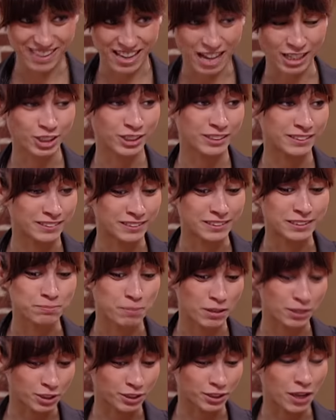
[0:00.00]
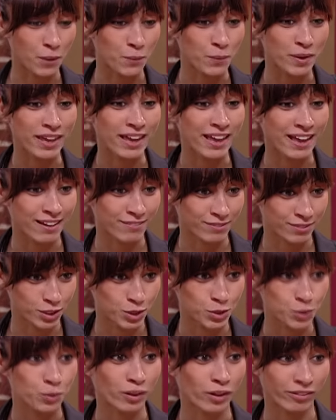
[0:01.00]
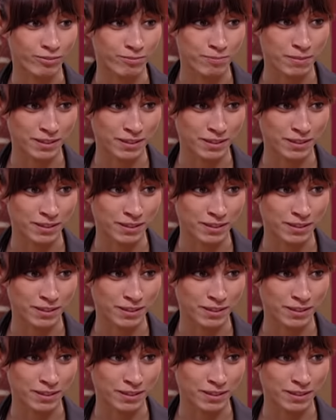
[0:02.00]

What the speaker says: Actually, it's a special that we have 12